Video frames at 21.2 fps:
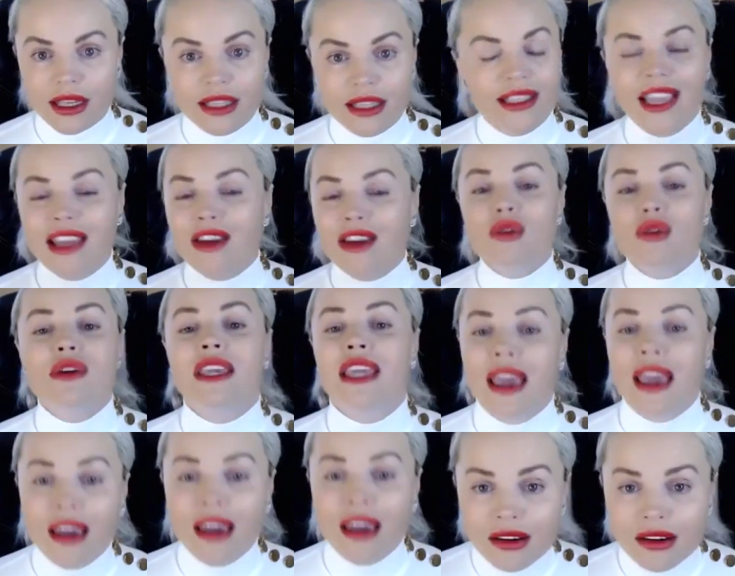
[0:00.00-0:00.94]
They don't
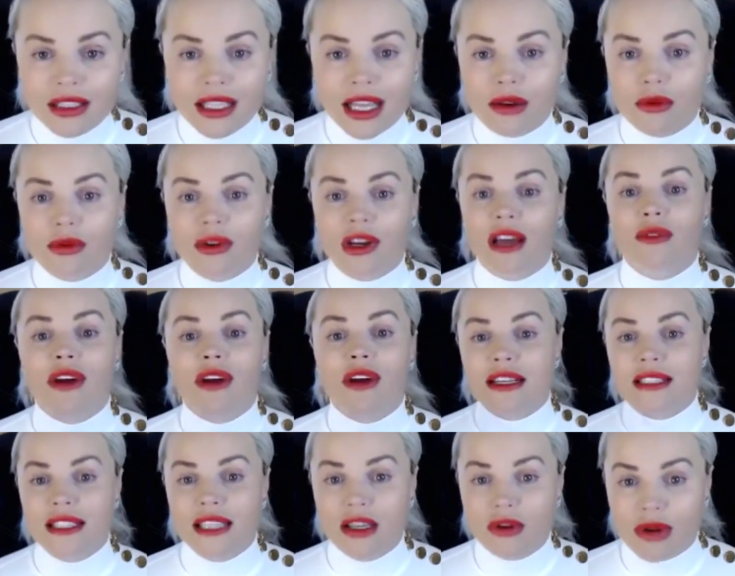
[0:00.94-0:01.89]
care that
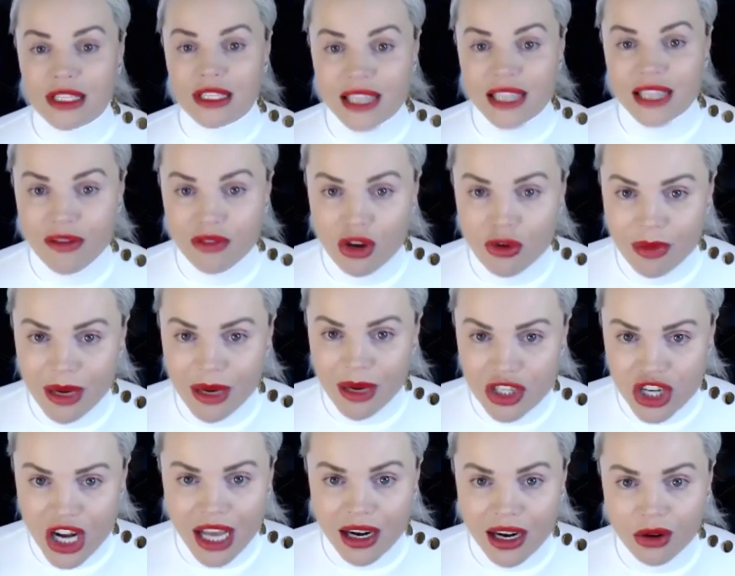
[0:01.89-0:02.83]
Ryan Seacrest gave you a big
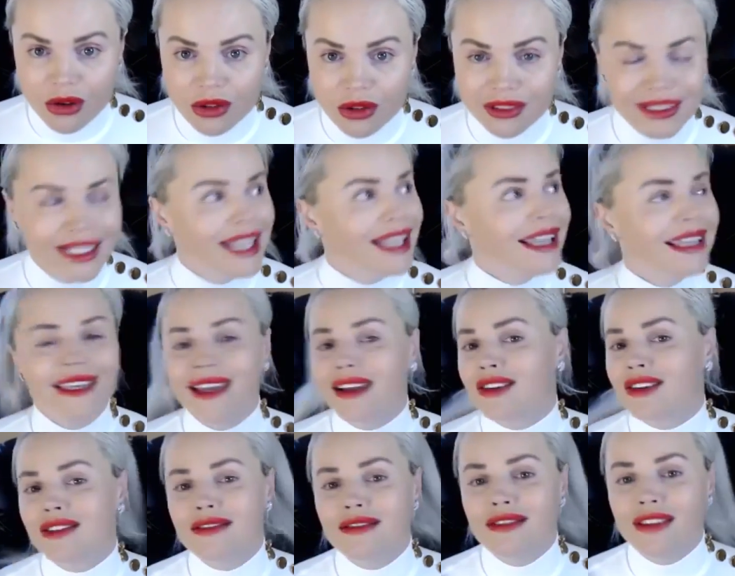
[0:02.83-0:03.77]
shout out. They
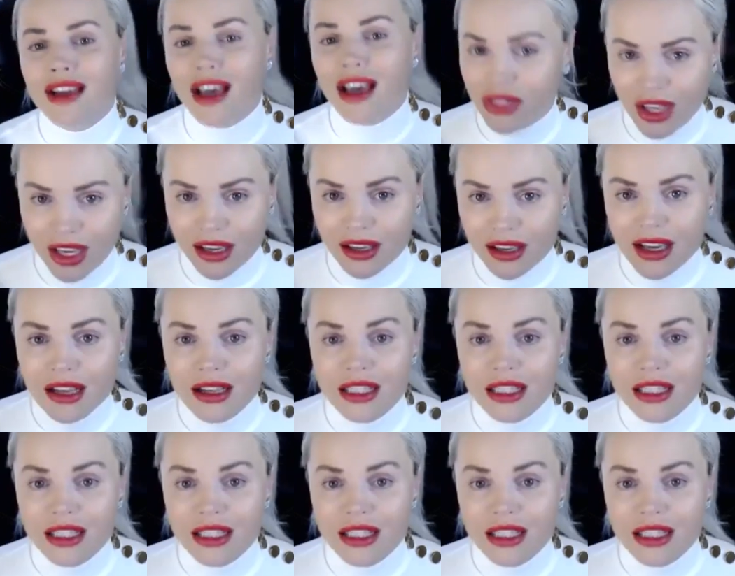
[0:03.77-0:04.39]
care nothing.